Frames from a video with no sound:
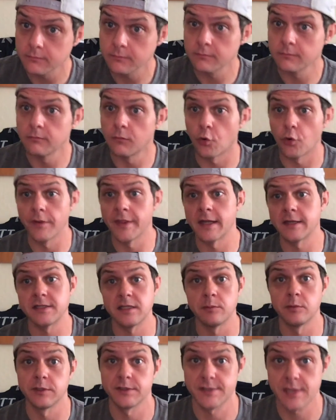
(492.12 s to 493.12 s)
More on that
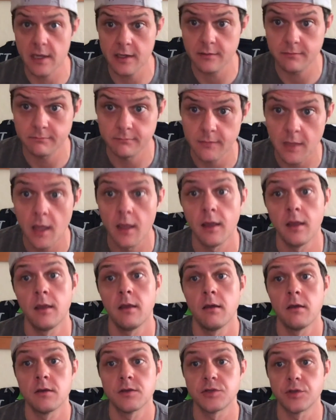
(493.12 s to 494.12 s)
team in a second.
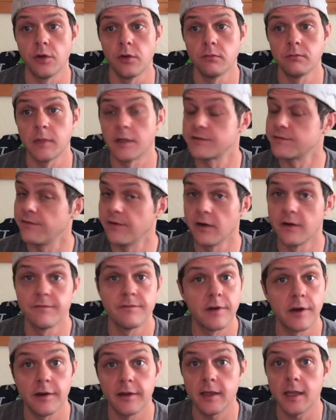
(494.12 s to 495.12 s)
So that's a very,
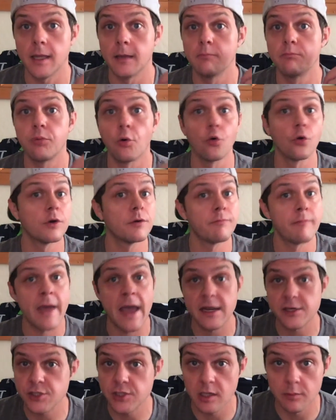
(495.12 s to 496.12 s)
very important
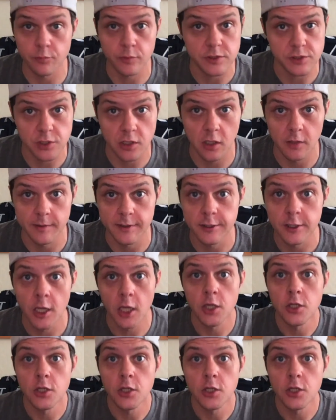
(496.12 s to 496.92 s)
matchup we should all be